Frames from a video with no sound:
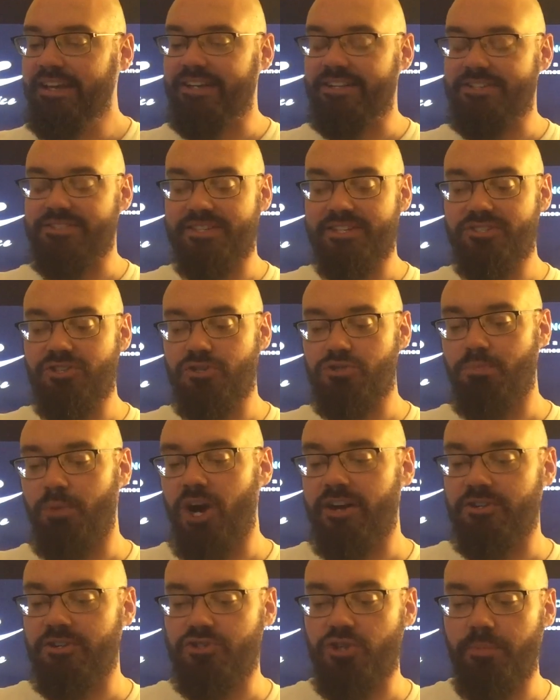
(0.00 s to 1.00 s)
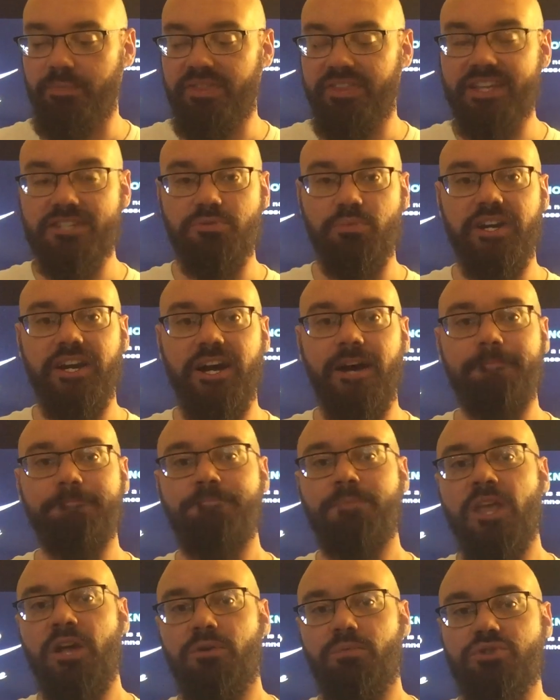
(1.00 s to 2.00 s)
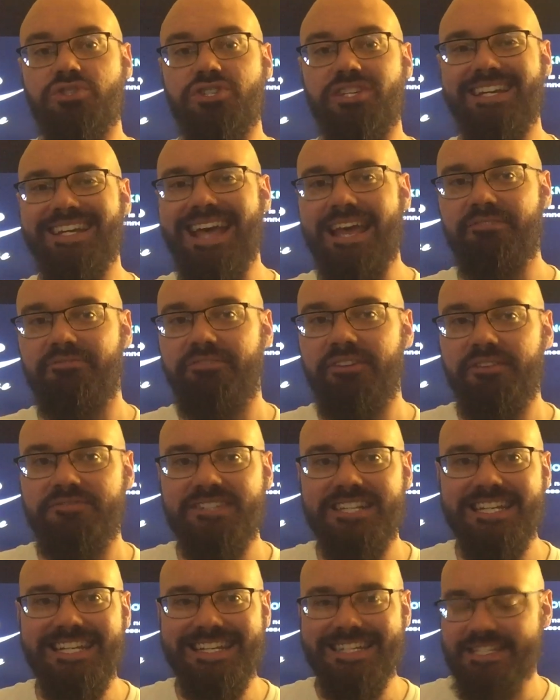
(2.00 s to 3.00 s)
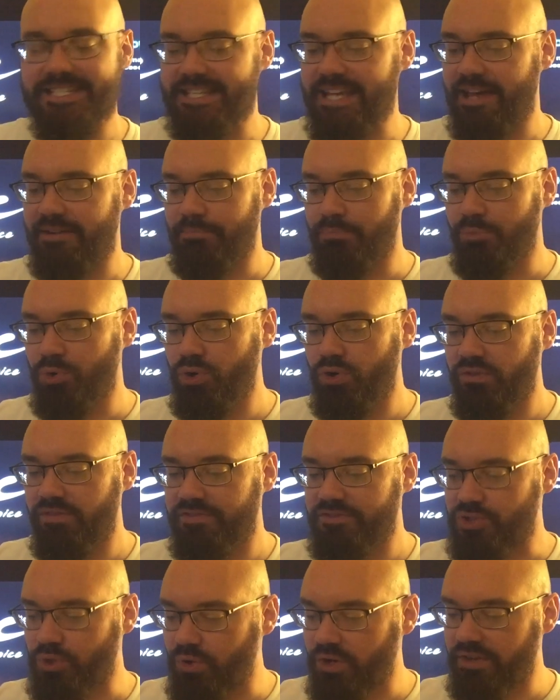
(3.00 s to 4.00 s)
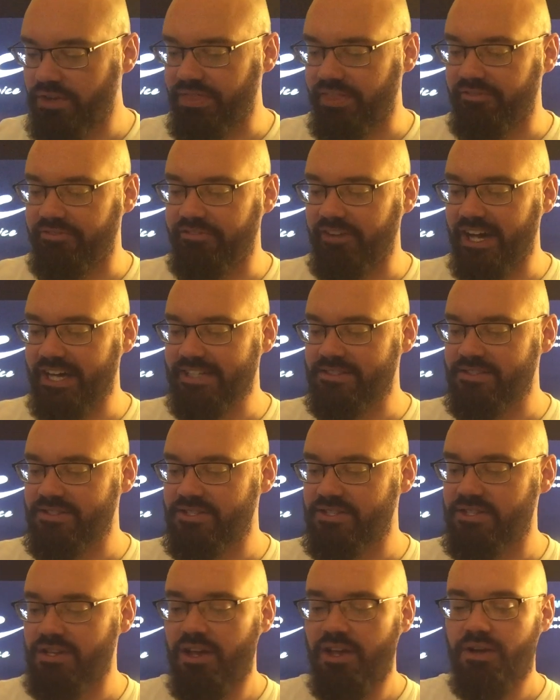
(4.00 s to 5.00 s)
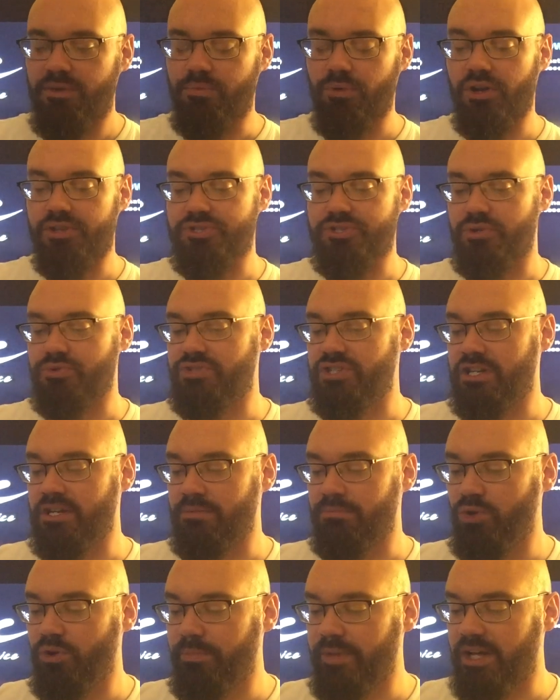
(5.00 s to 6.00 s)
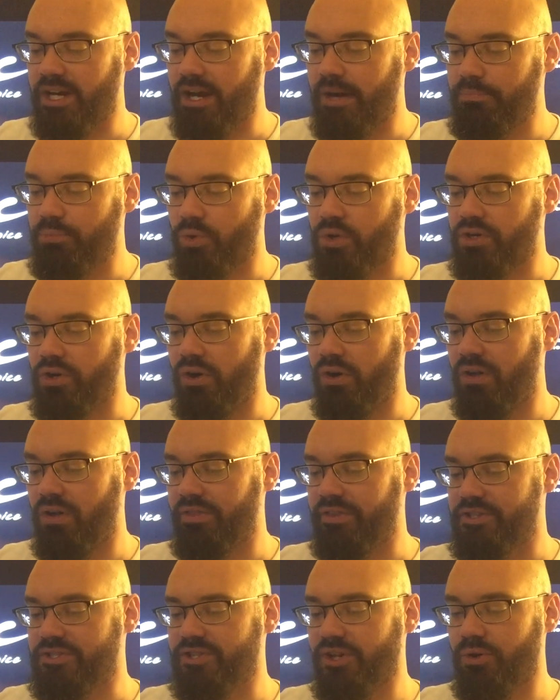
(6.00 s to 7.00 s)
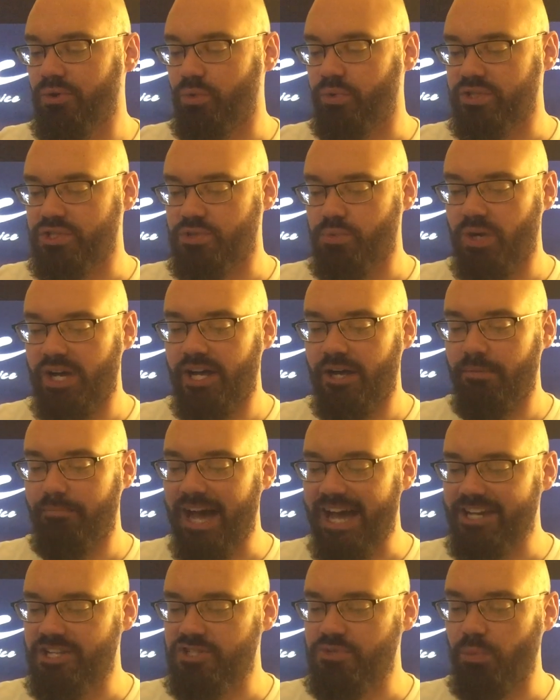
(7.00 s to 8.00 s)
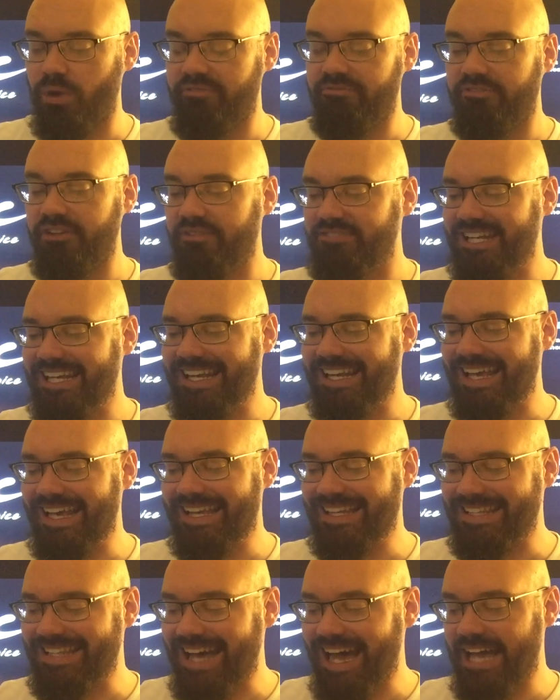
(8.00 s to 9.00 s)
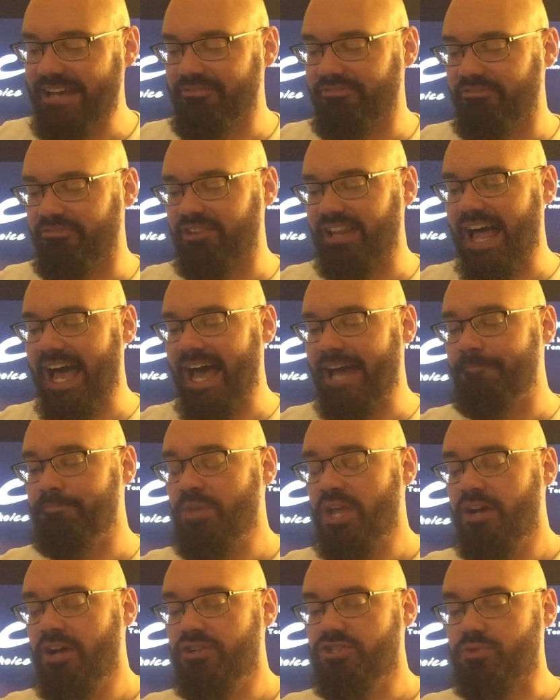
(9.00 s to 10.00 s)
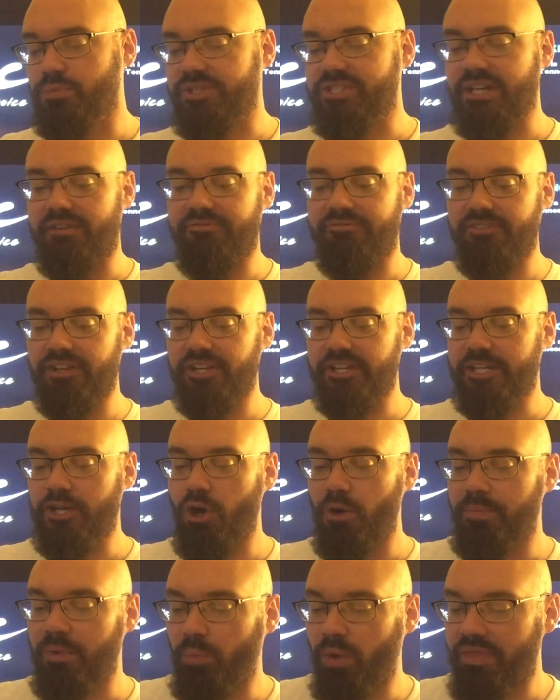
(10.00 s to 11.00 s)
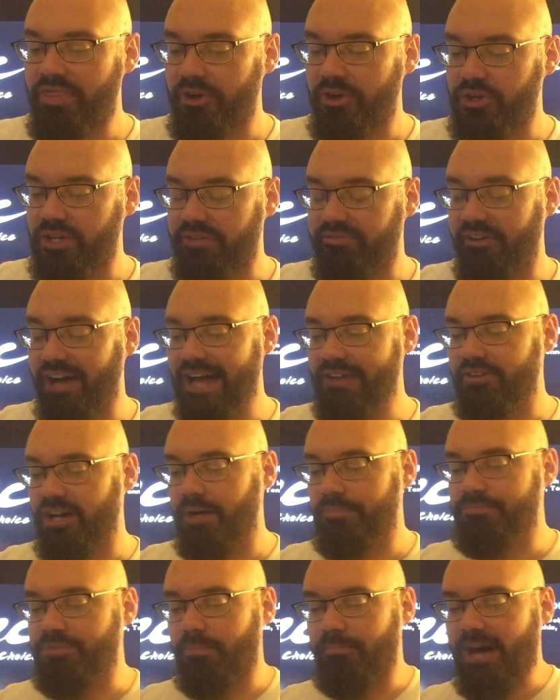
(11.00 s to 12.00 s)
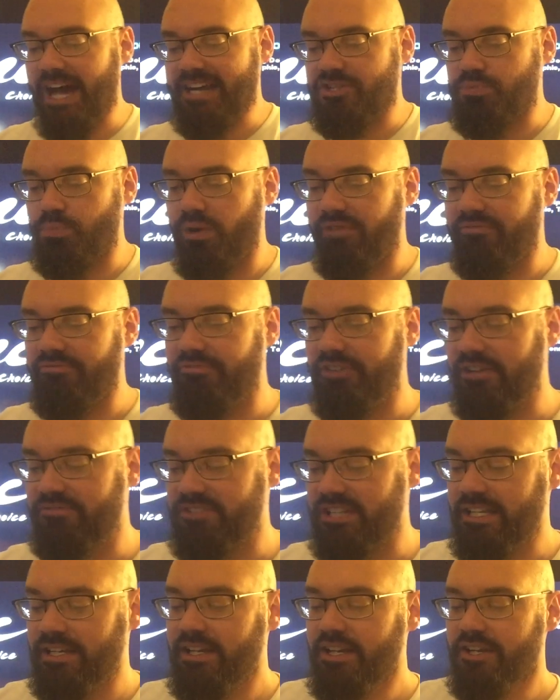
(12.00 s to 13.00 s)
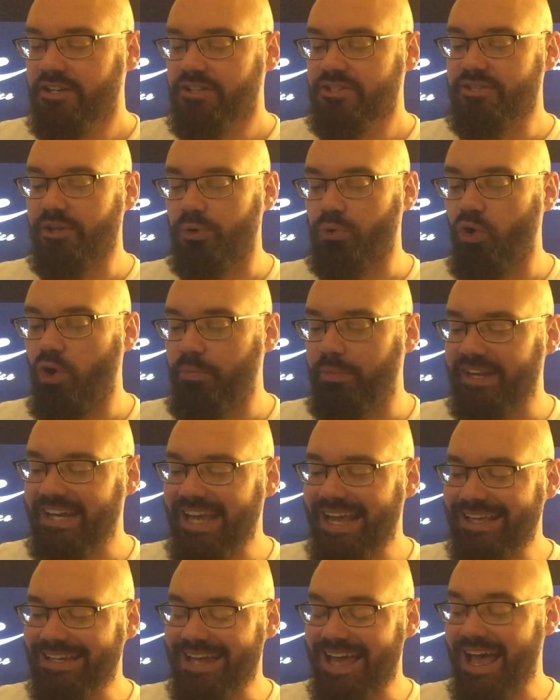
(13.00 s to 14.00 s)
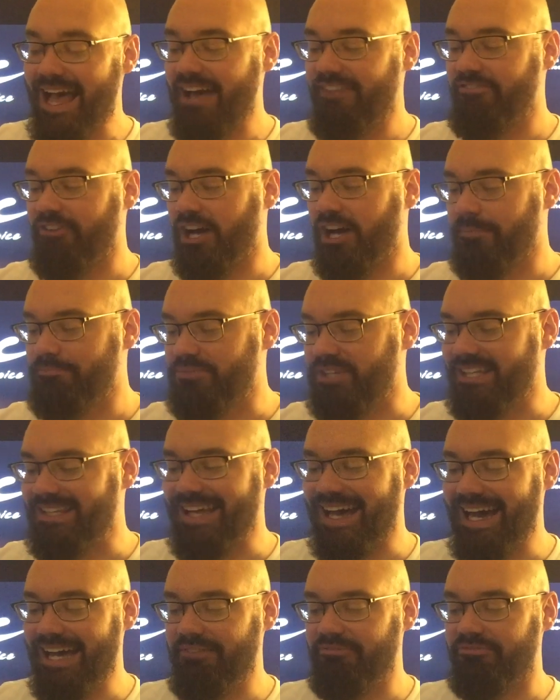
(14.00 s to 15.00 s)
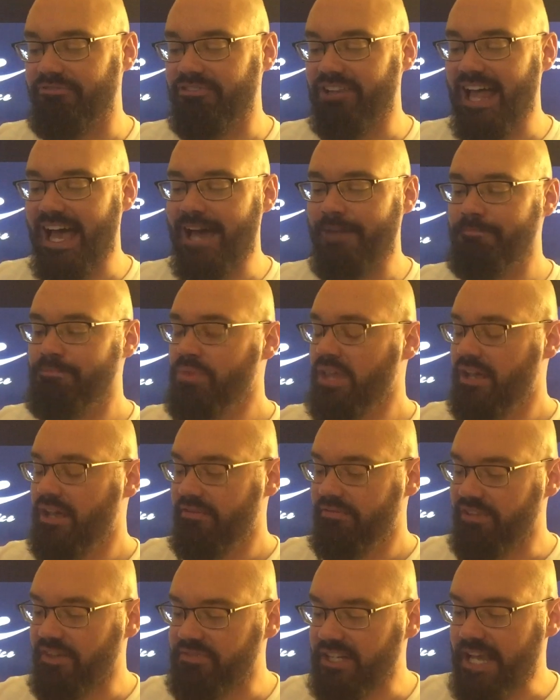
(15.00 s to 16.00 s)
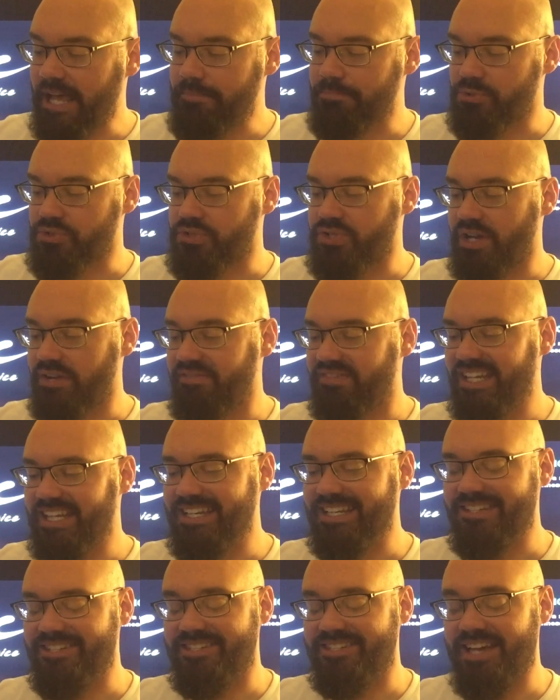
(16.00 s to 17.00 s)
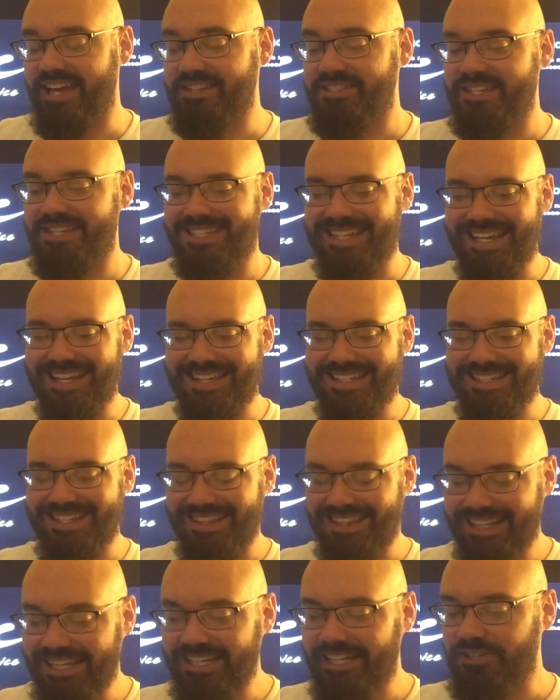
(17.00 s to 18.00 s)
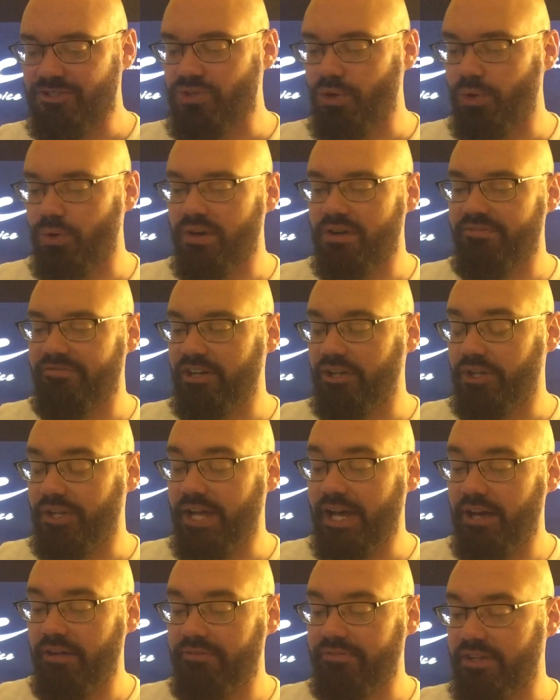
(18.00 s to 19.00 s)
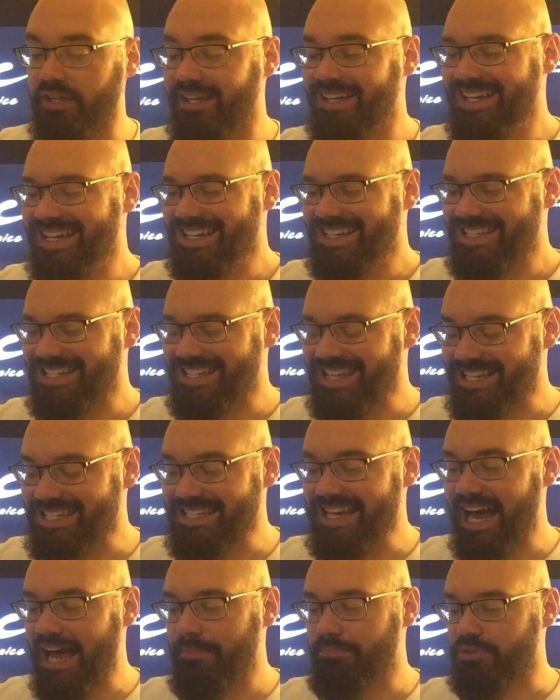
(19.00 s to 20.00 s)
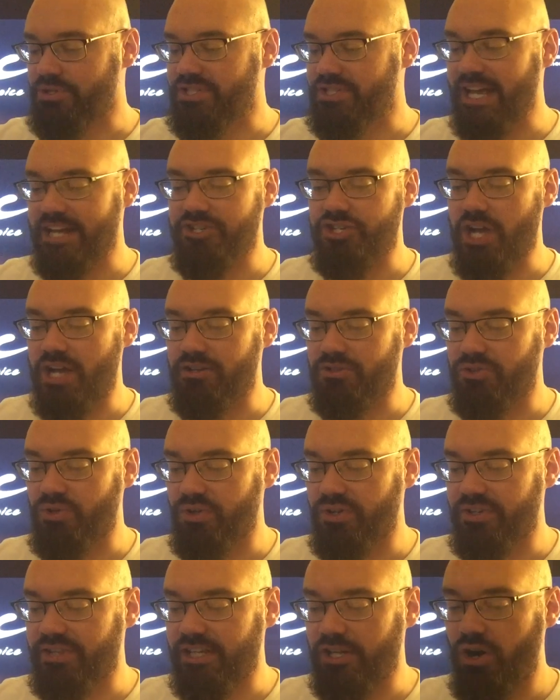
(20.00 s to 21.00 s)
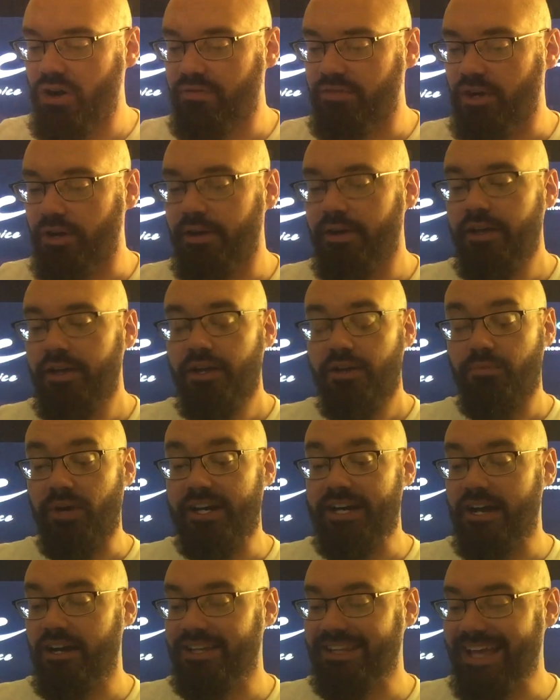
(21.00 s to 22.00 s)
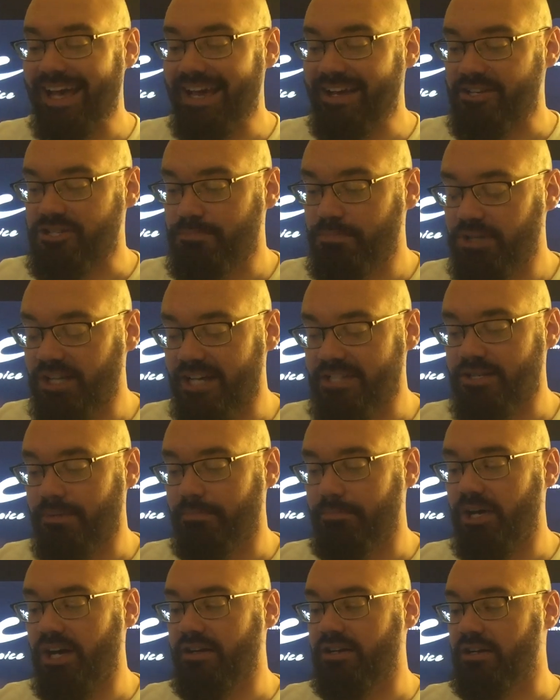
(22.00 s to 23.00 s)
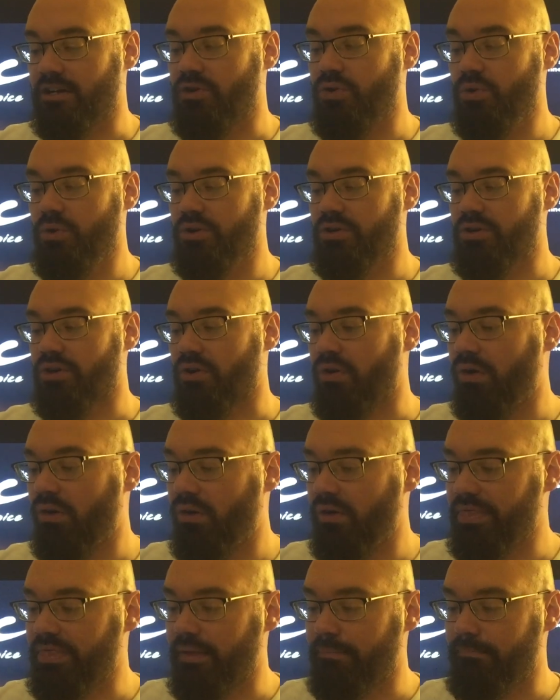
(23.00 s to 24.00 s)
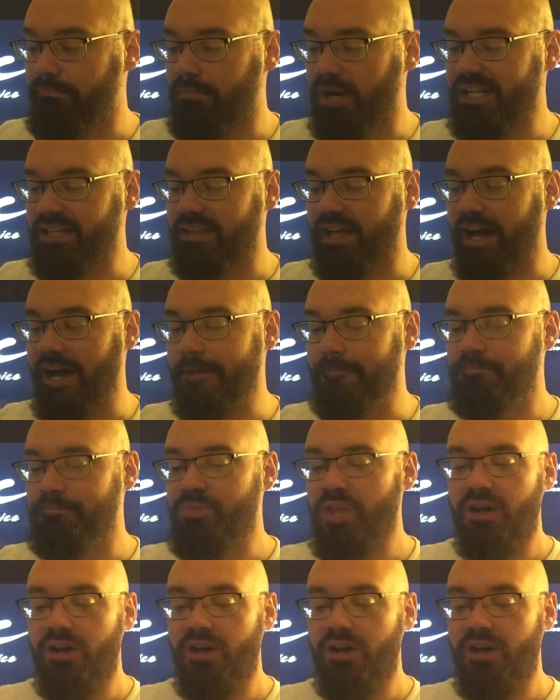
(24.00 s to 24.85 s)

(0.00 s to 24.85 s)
And since those markets opened this one up, we're seeing a 15-cent move toward the Fightins. We're also seeing movement upward on the total as well. Minus 150 in 9 flat. So once again, Philly open 135 up to minus 150. Total open 8.5 up to 9 flat. 58% of the consensus is leaning toward Philadelphia. 69% shaded toward the over. Right now, Atlanta's plus $1.25 on the money line.